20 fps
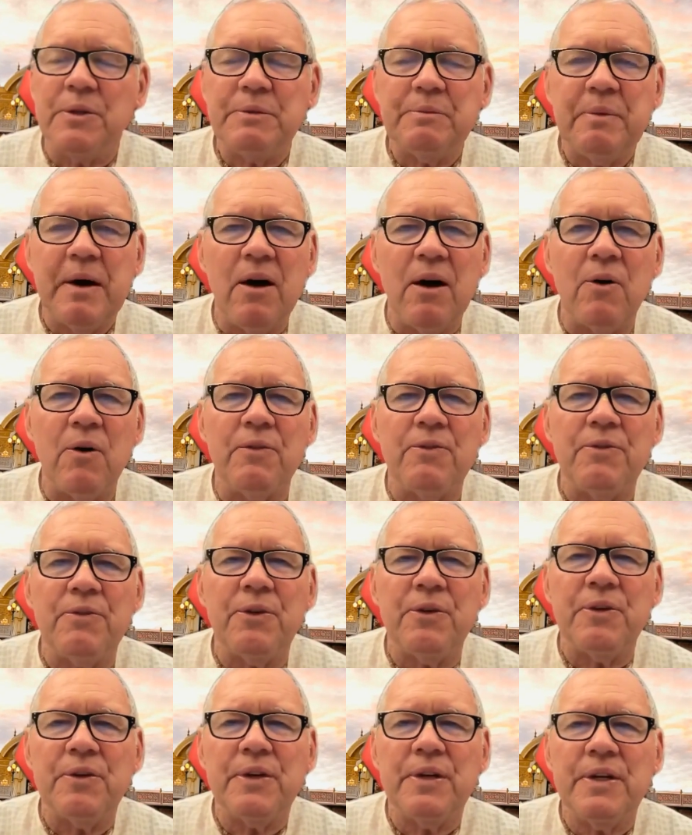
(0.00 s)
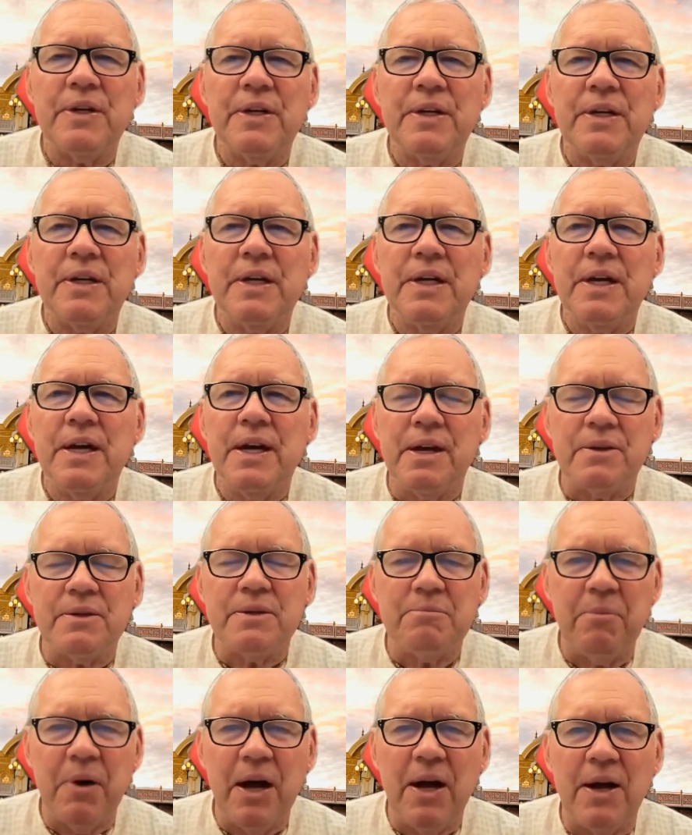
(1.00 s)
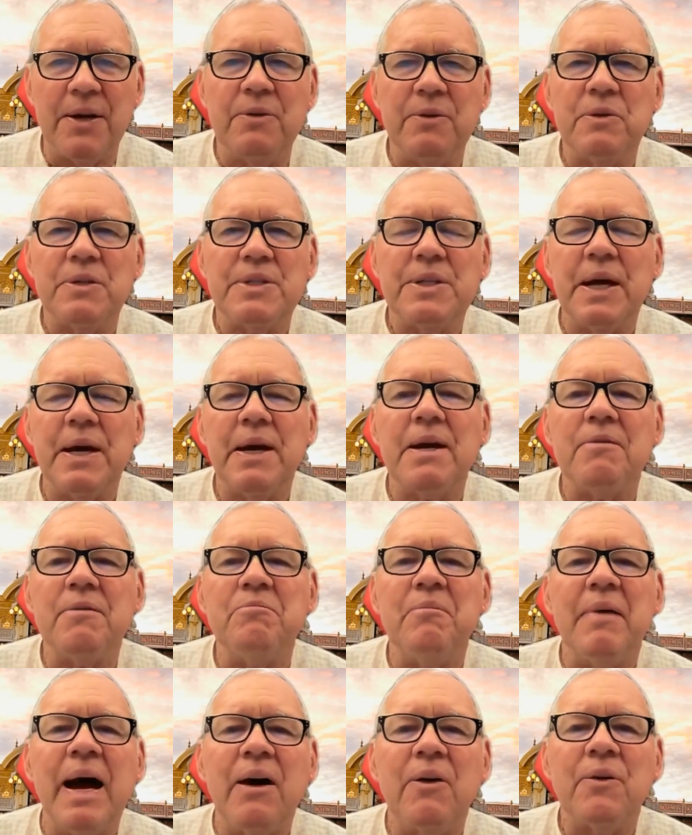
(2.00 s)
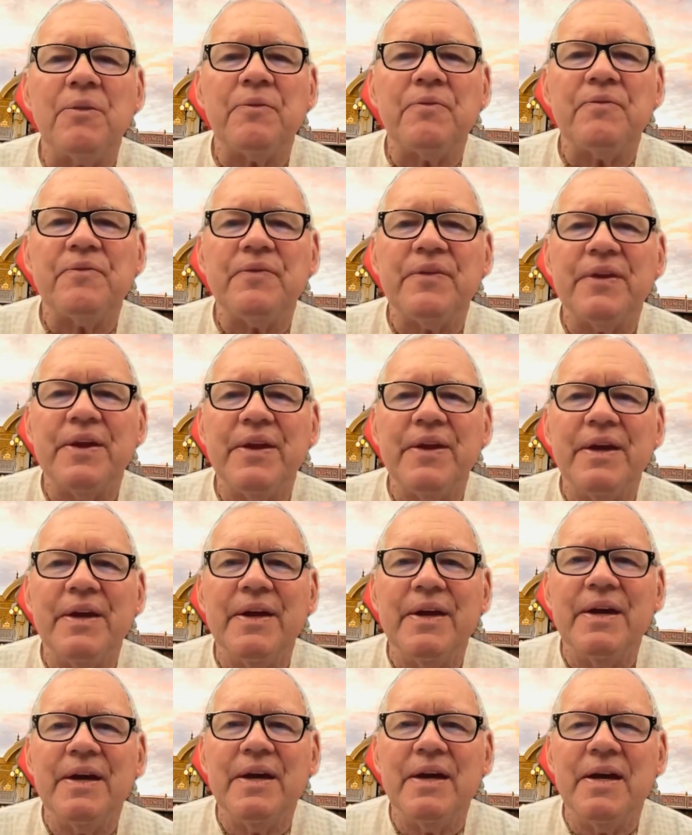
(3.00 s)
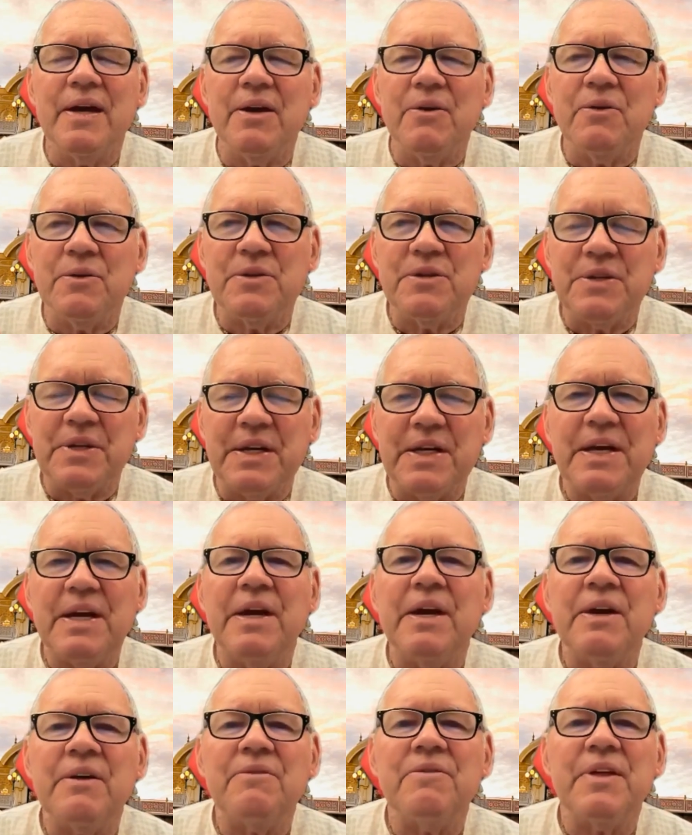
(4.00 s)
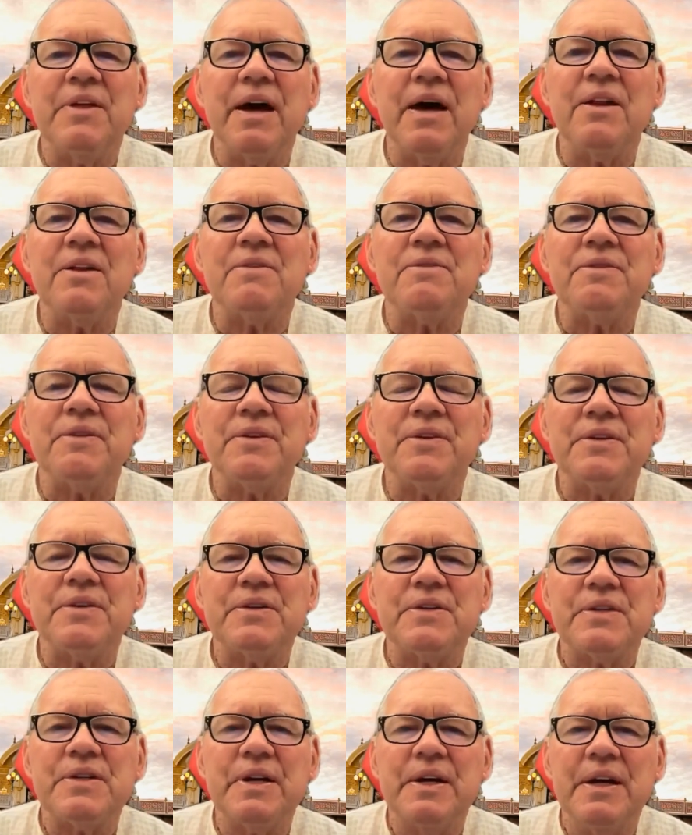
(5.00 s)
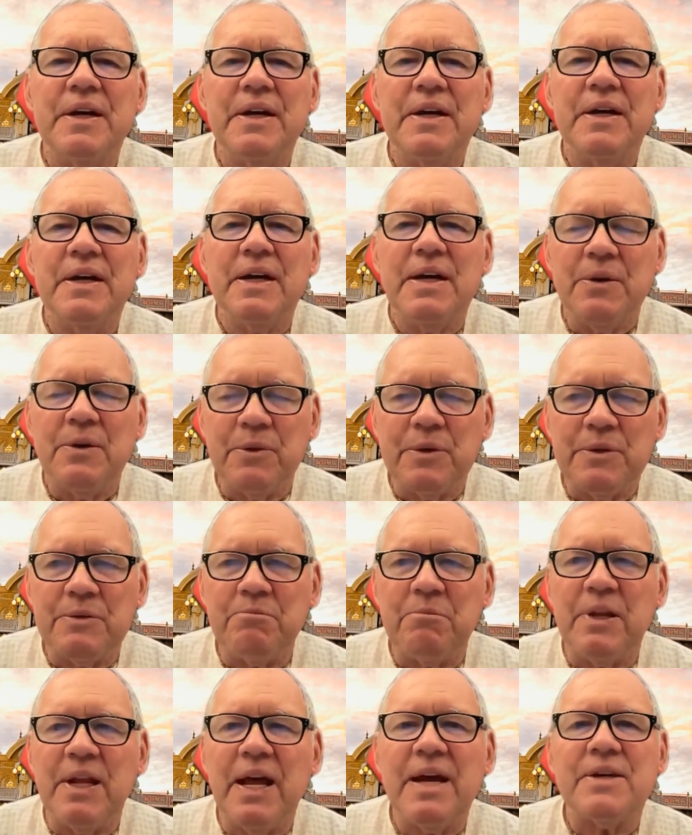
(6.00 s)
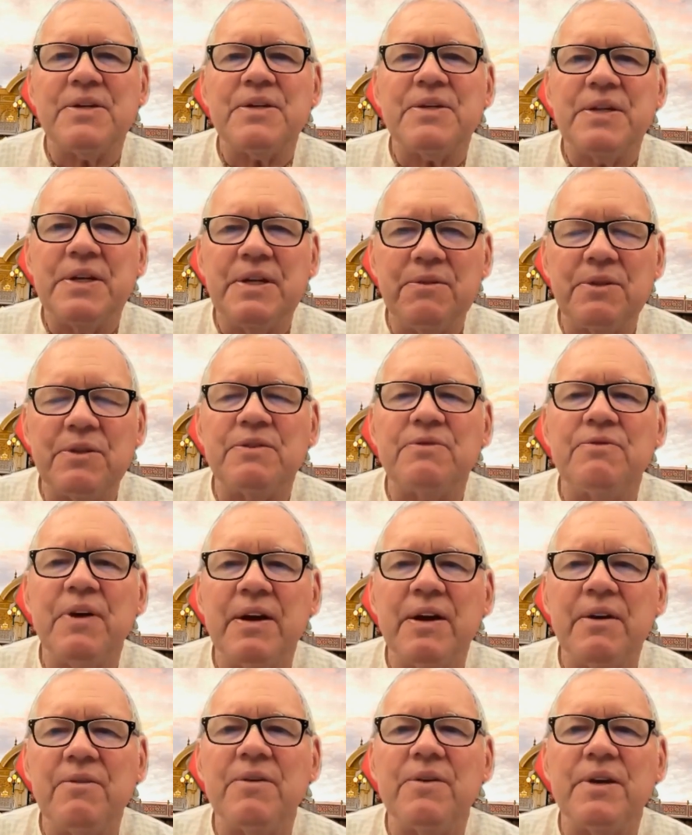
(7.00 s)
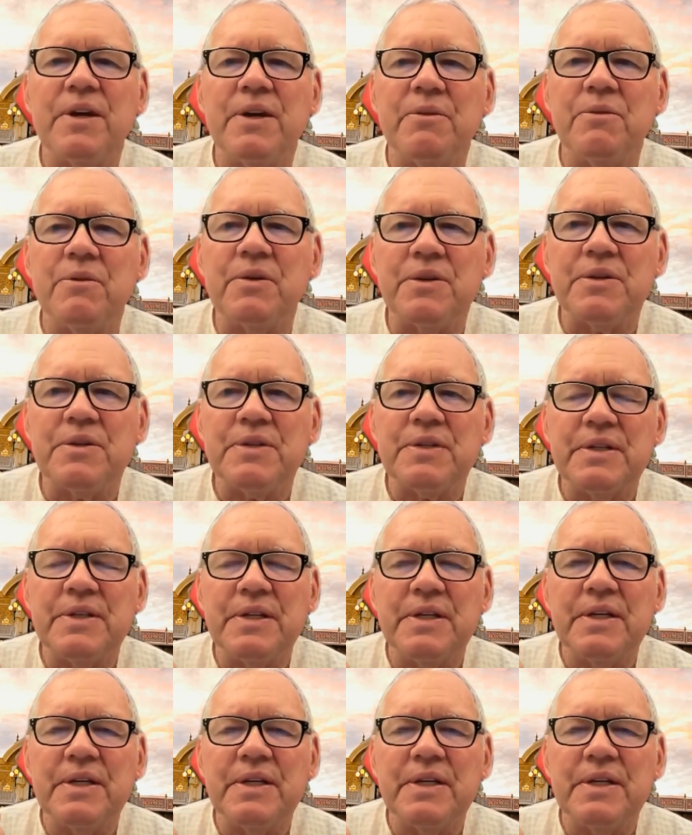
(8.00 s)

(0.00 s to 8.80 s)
powerful, his body was like a mountain. He was the king of the elephants. He was blessed. He was favored. He was